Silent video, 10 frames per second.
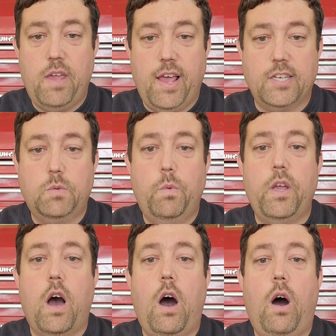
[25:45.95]
yes,
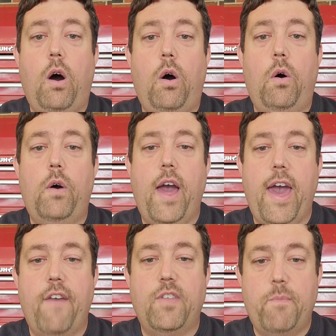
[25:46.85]
we all
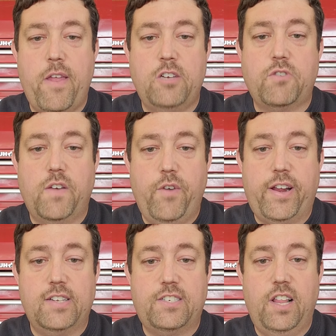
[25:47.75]
have the ministry of
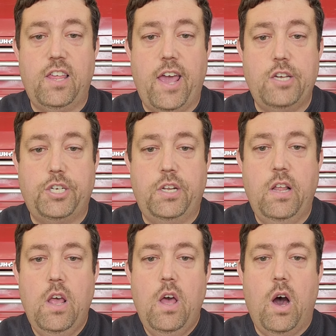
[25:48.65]

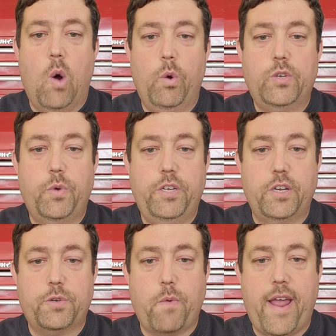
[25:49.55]
reconciliation on which we
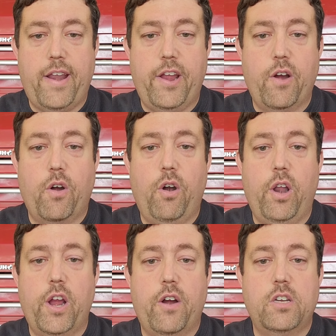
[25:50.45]
just read here
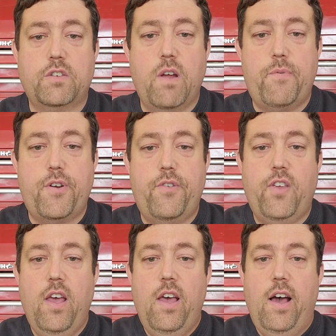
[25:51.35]
earlier in the scriptures.